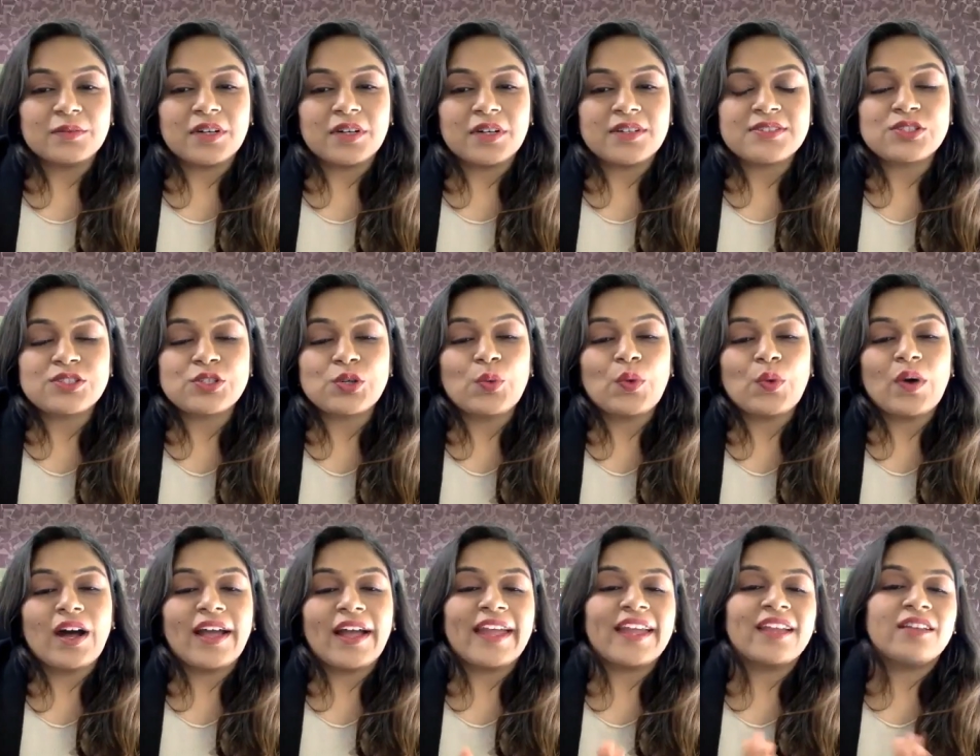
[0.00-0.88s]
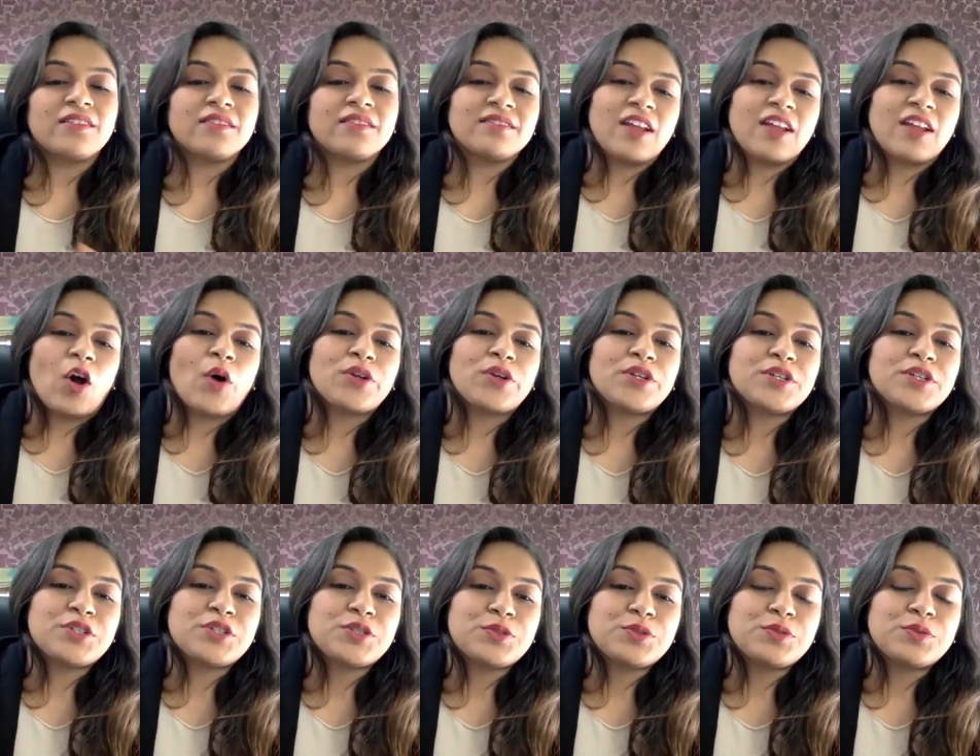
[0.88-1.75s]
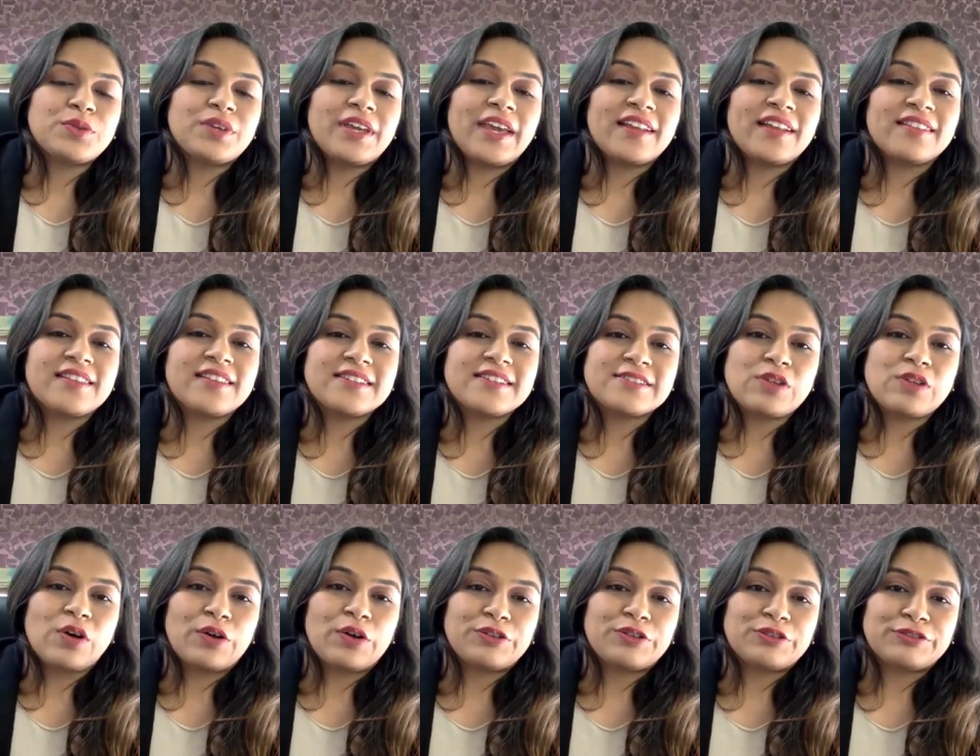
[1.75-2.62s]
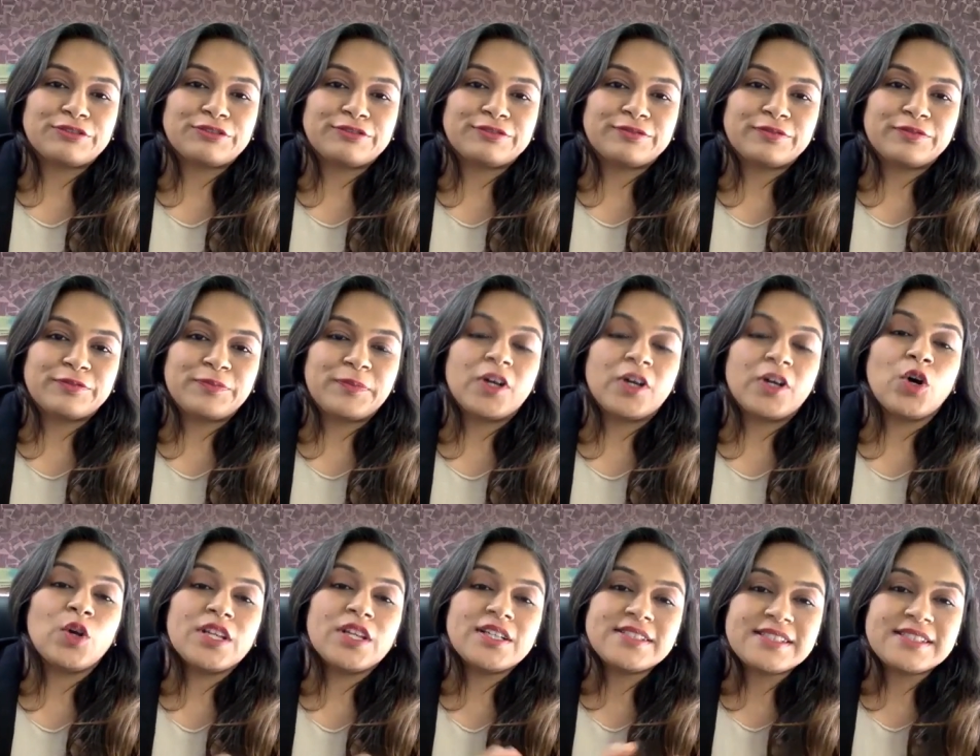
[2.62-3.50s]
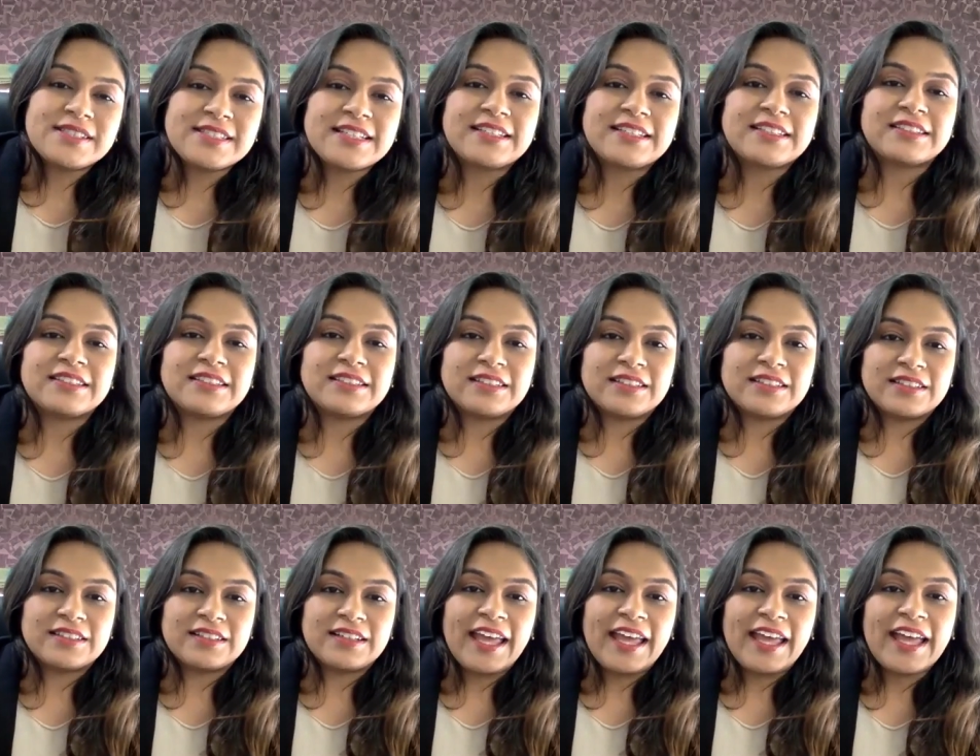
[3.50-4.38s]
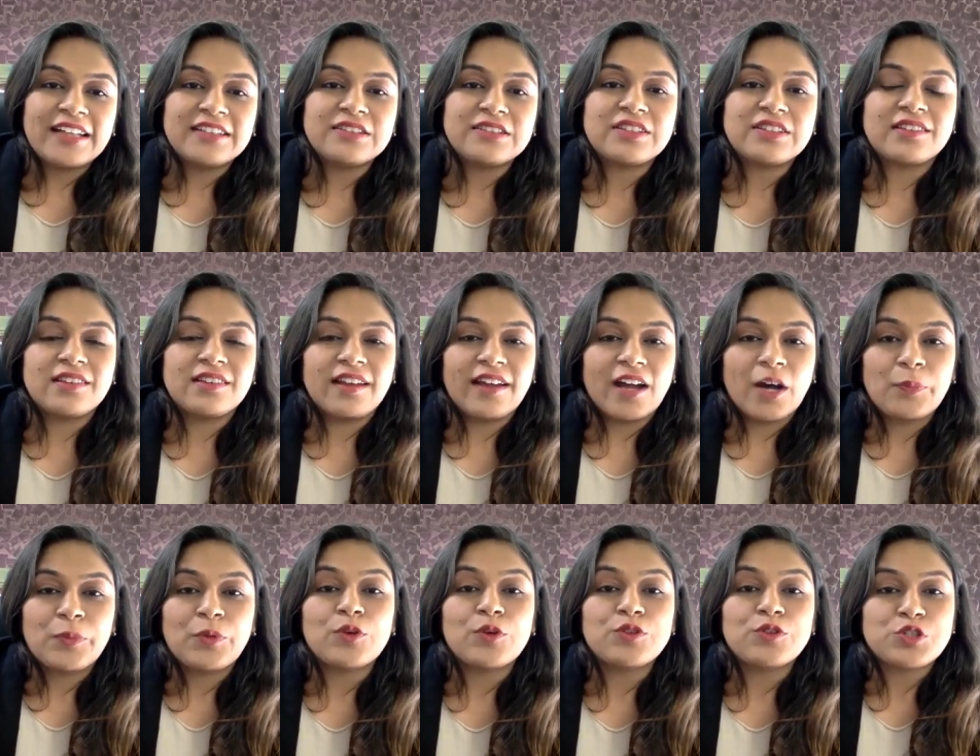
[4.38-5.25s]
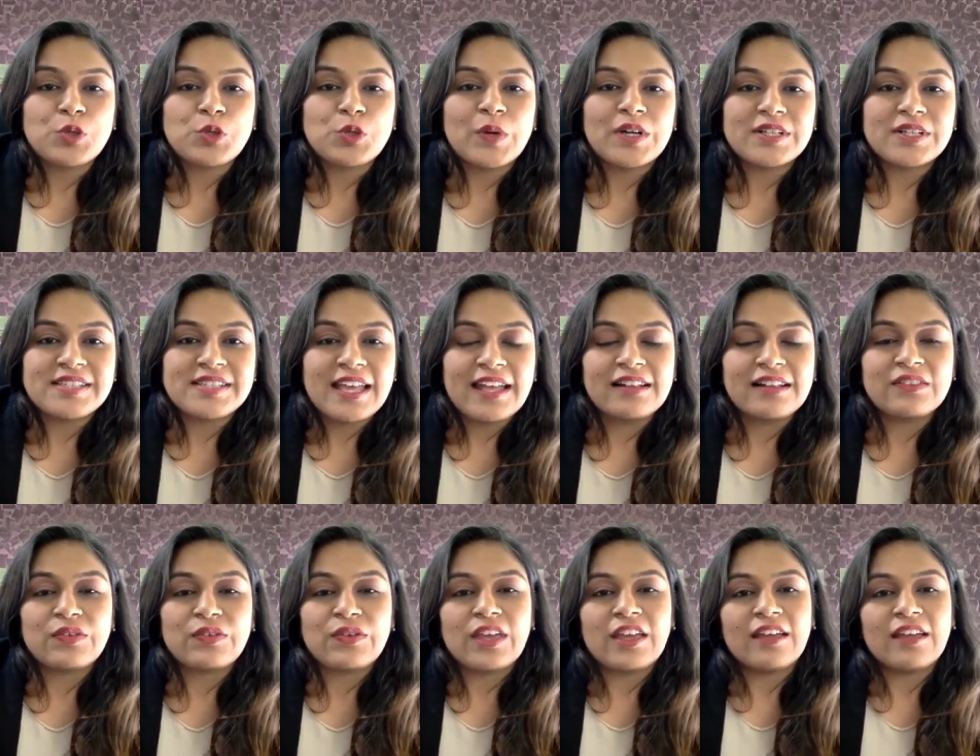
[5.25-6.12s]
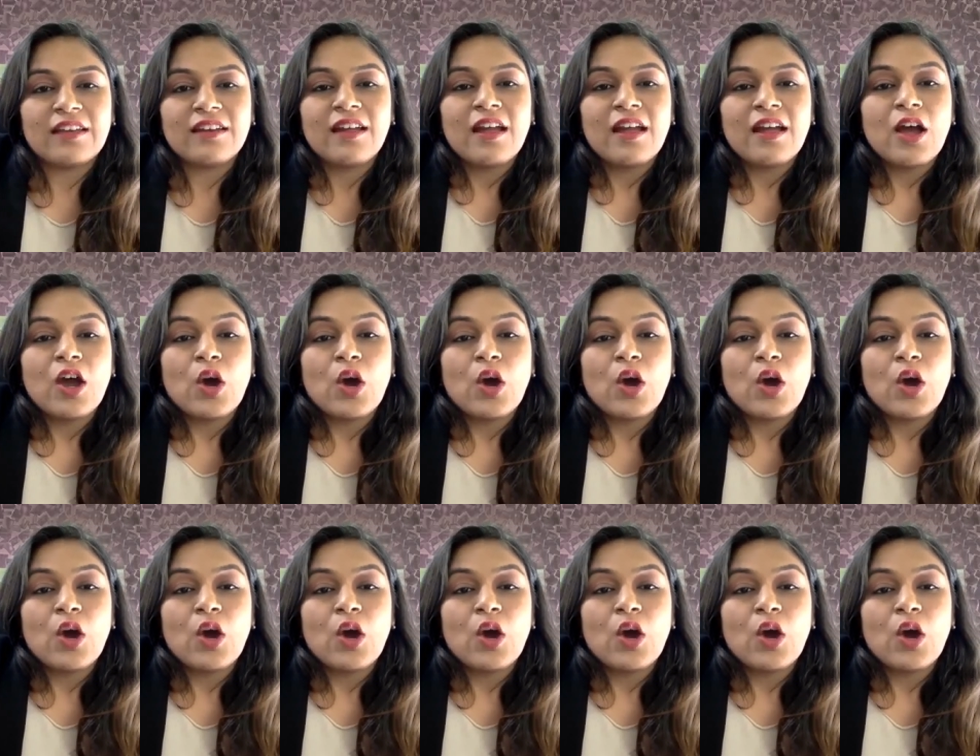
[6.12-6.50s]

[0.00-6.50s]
so in order to get this sort of holistic health approach towards healthcare,